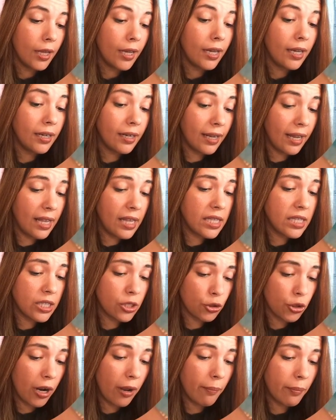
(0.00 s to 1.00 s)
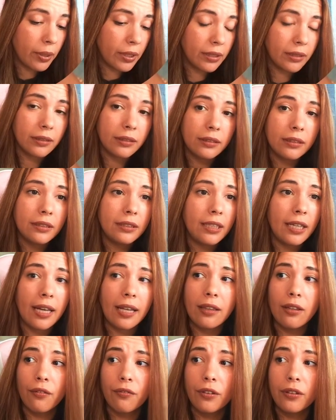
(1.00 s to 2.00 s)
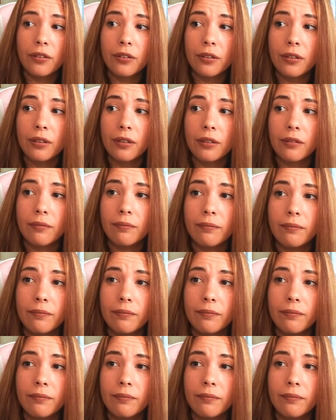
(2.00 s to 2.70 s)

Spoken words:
It gains trample until the end of the turn.